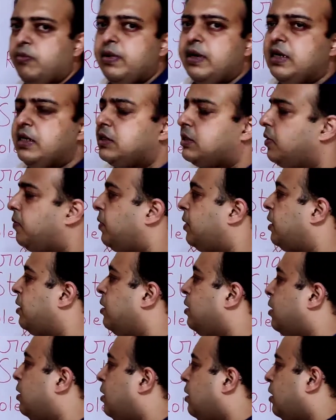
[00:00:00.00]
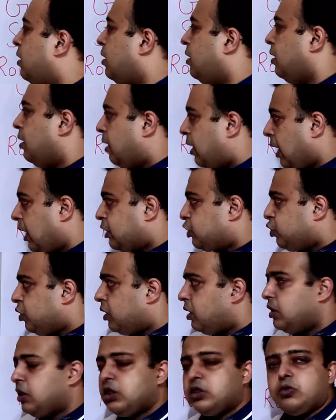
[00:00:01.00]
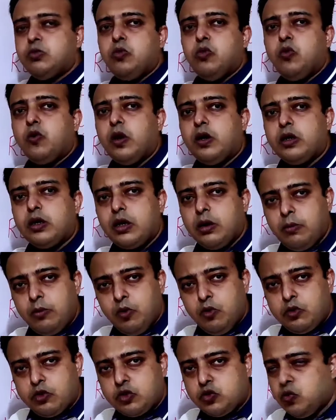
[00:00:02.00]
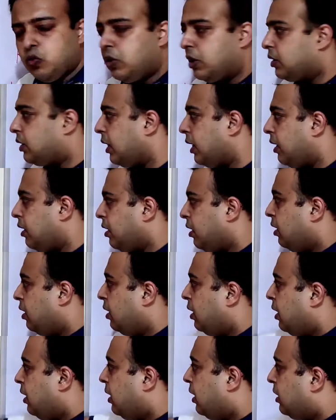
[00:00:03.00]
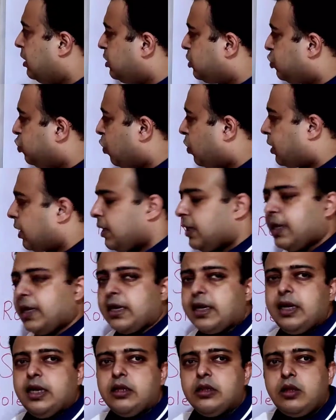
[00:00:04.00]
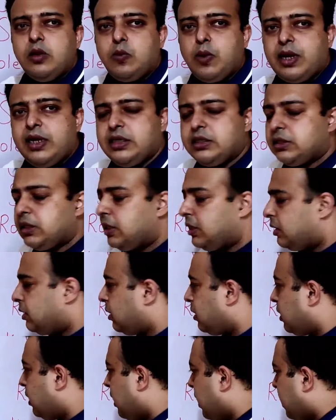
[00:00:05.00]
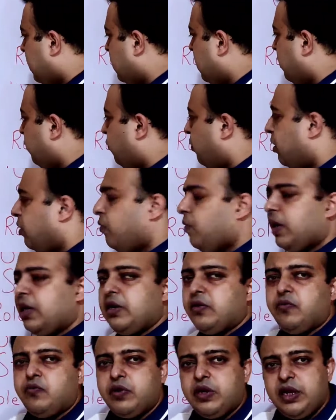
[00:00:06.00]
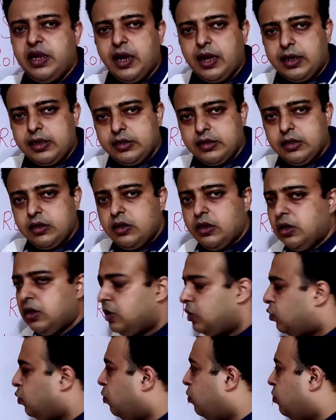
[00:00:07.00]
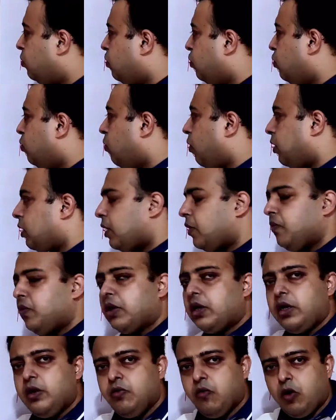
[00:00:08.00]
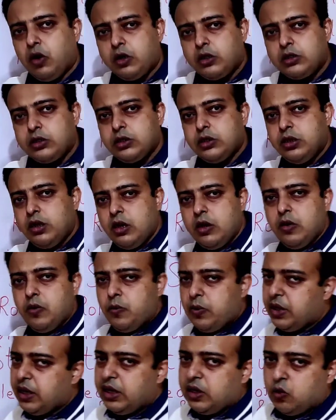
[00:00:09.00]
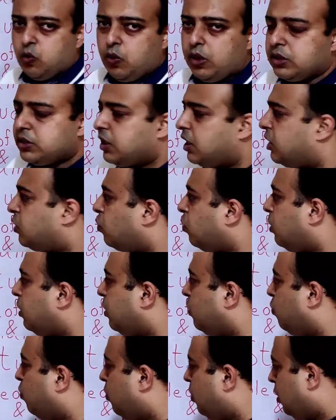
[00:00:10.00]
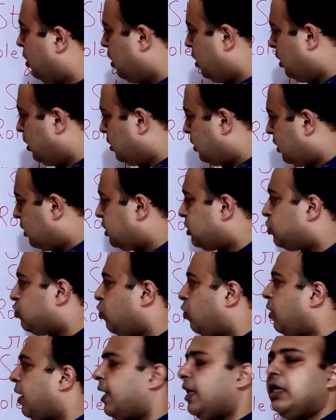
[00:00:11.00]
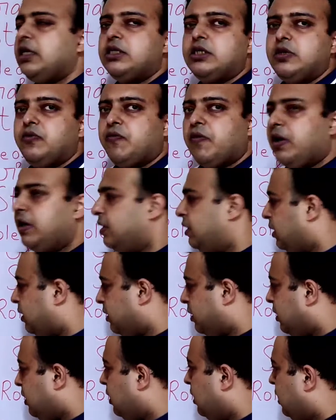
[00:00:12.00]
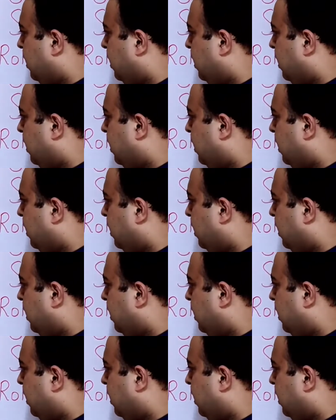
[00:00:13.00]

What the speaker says: bd7. Actually this move contributes to nothing. It is not attacking the white center and giving white free hand to do whatever he wants. Very true, as I told him, there is no knight g5 yet.